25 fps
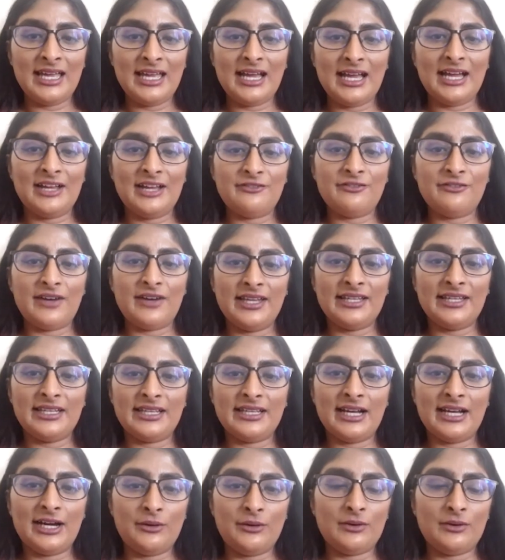and finding
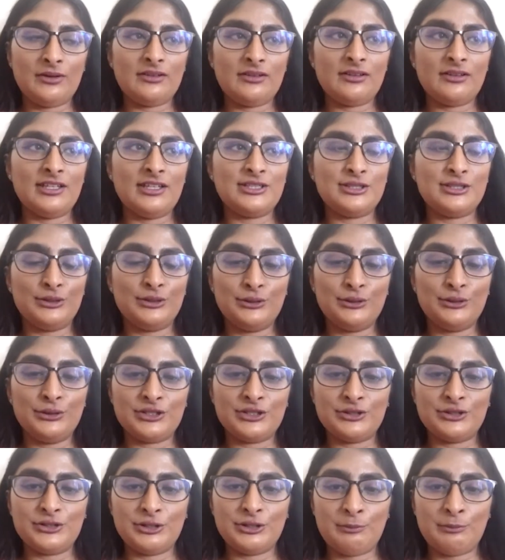out a
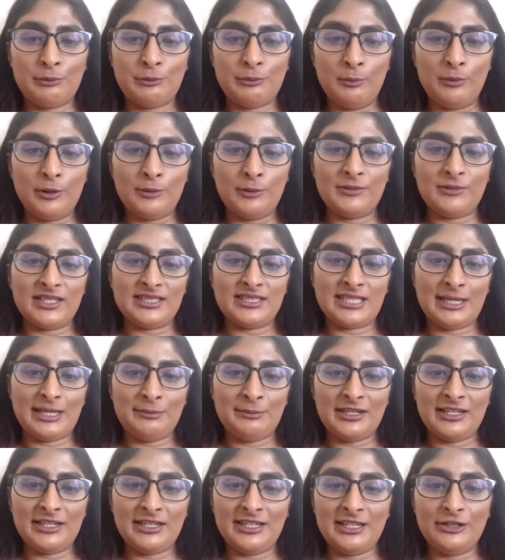solution to the problem that's
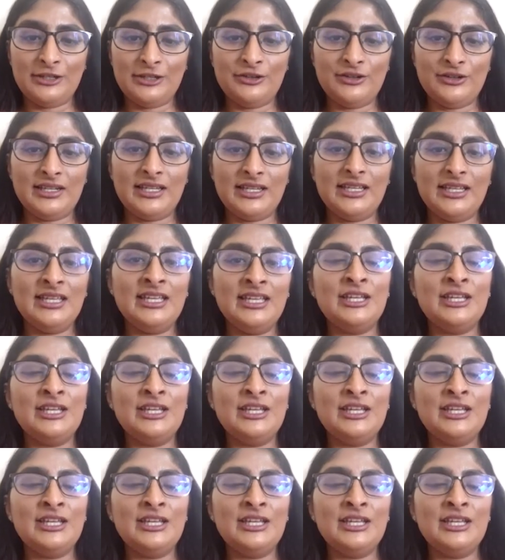happening in uni.